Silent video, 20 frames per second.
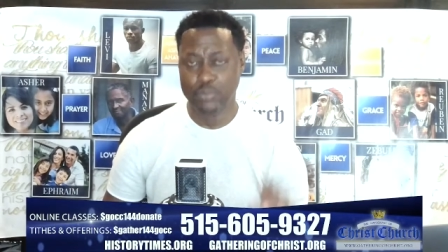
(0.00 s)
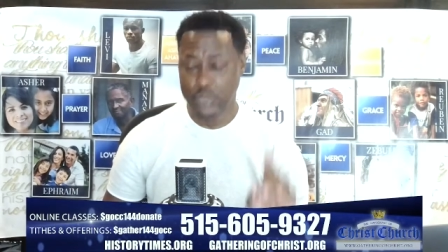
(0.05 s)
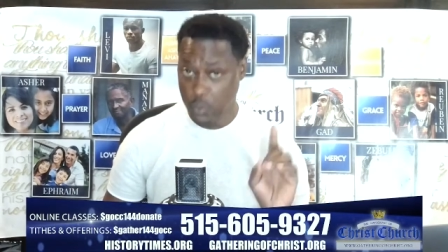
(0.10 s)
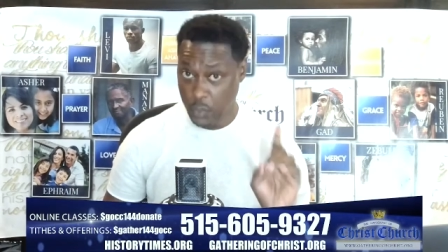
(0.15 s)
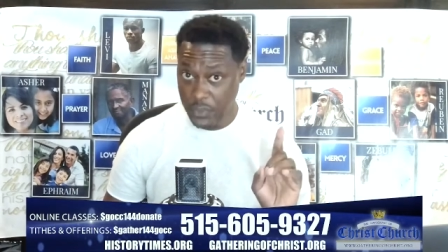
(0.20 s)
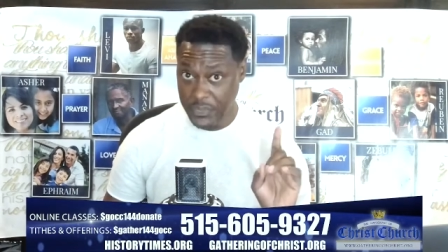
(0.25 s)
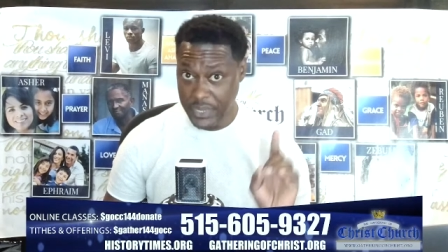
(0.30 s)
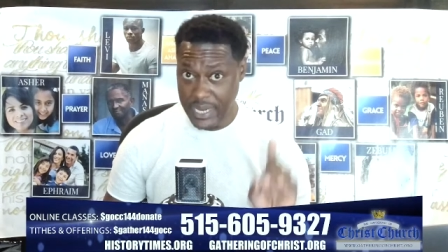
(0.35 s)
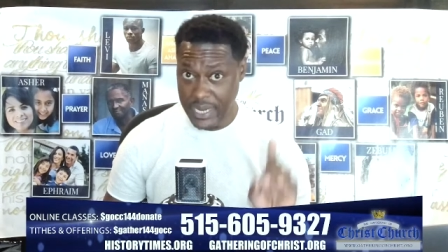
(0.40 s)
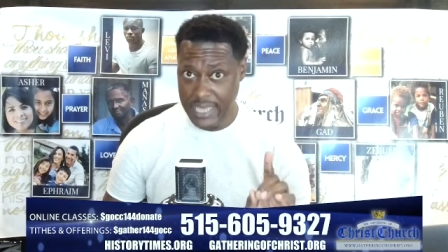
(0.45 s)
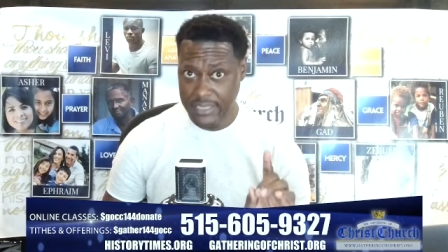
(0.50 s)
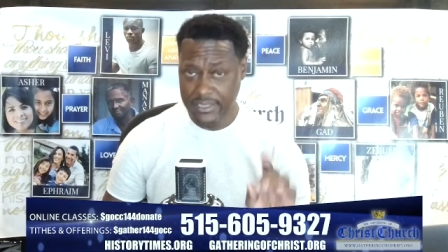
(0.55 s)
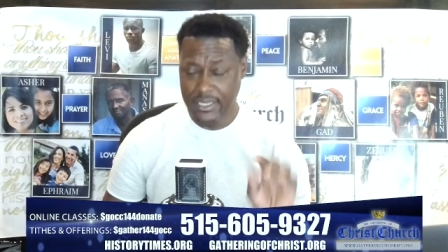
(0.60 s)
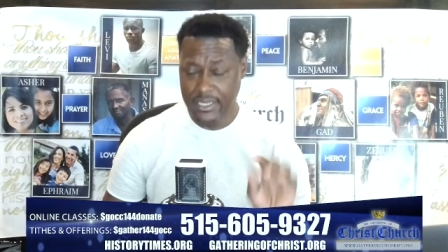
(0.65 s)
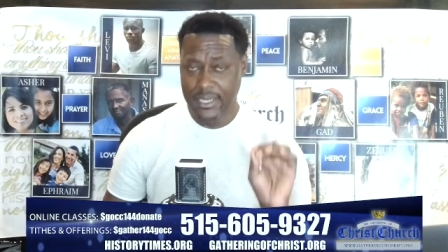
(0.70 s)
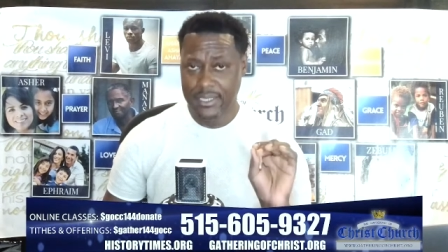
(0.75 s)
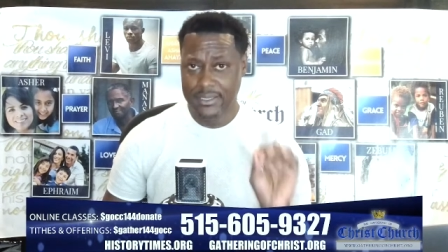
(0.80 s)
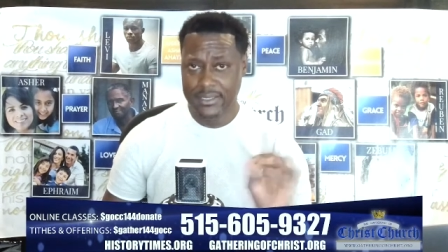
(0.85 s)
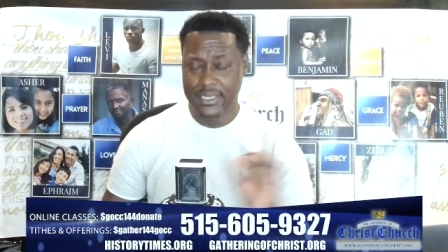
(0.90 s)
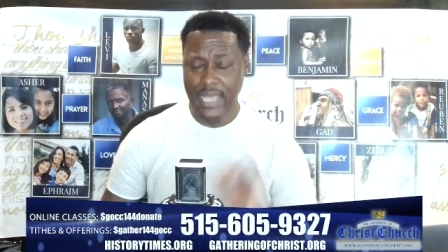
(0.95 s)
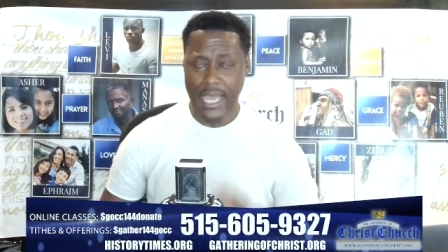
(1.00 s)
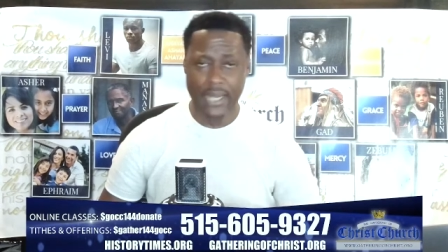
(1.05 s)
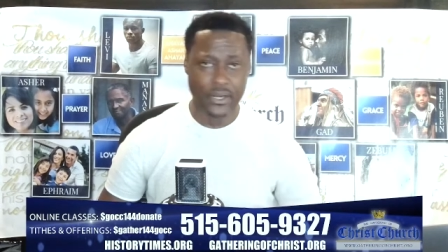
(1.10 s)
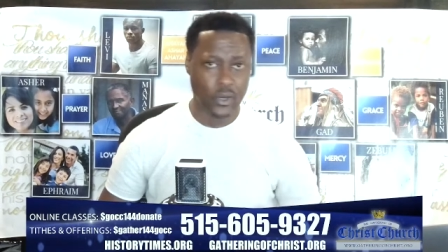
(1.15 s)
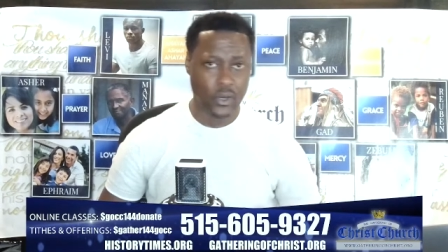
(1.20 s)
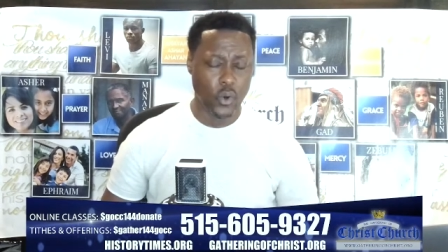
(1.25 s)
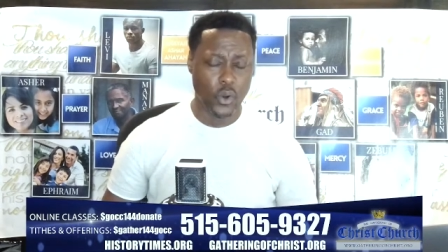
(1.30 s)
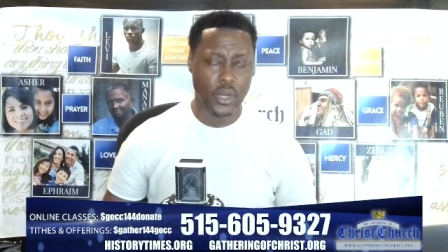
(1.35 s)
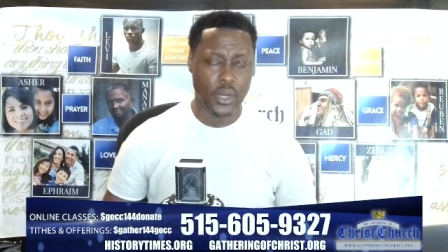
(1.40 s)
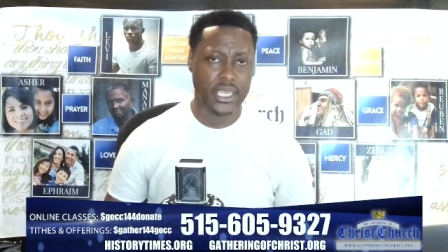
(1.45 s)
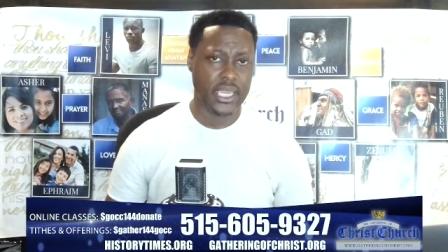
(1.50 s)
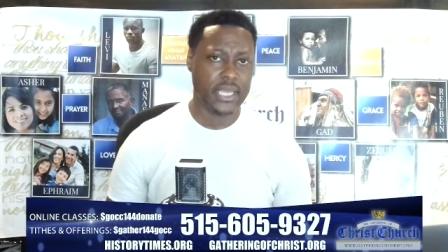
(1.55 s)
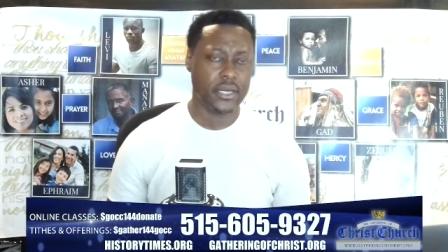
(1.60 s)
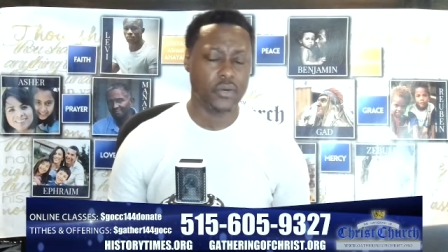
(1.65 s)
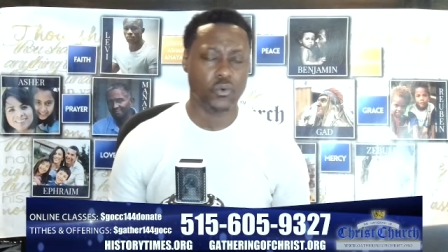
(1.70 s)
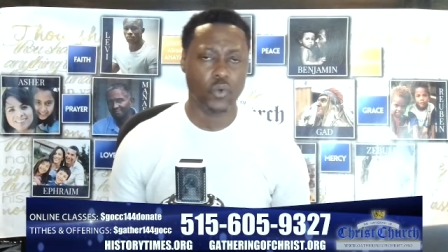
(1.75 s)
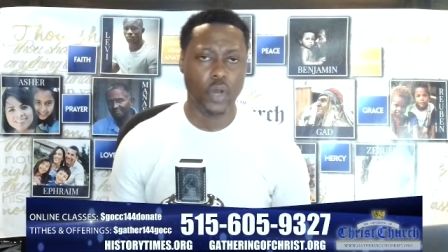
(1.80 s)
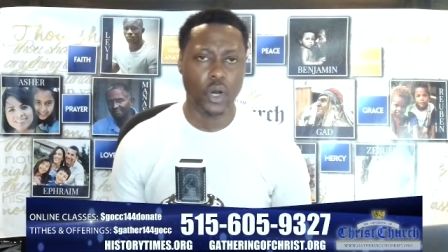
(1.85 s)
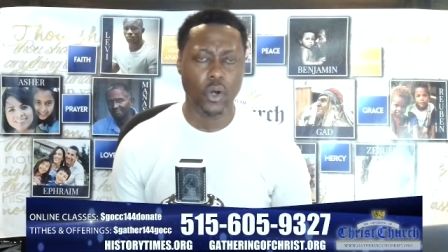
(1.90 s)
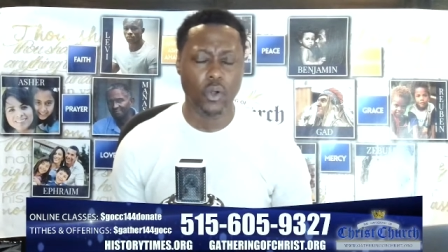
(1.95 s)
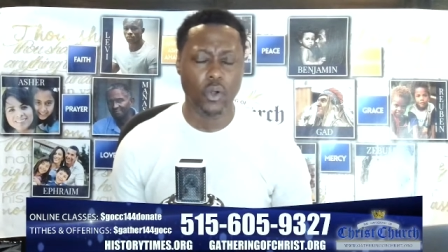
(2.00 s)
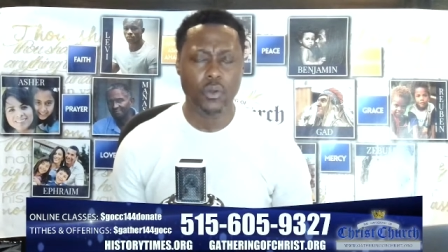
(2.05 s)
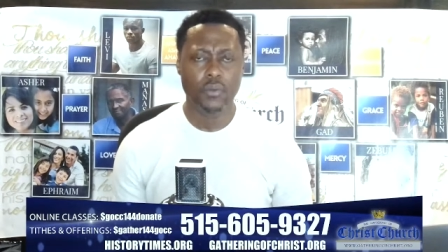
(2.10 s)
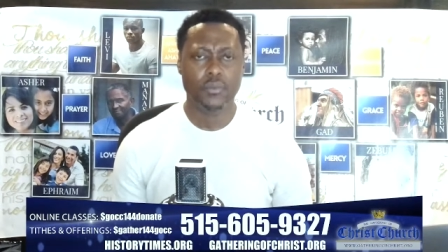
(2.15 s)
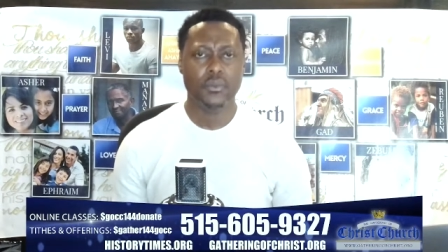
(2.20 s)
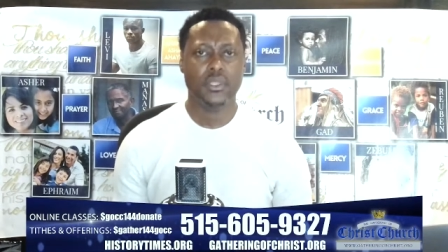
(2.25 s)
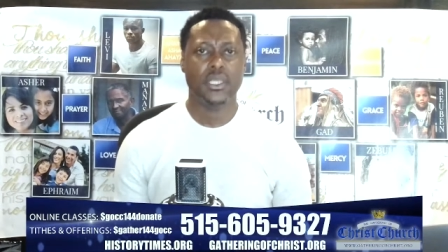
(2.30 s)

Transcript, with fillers: with an S dot org and enroll.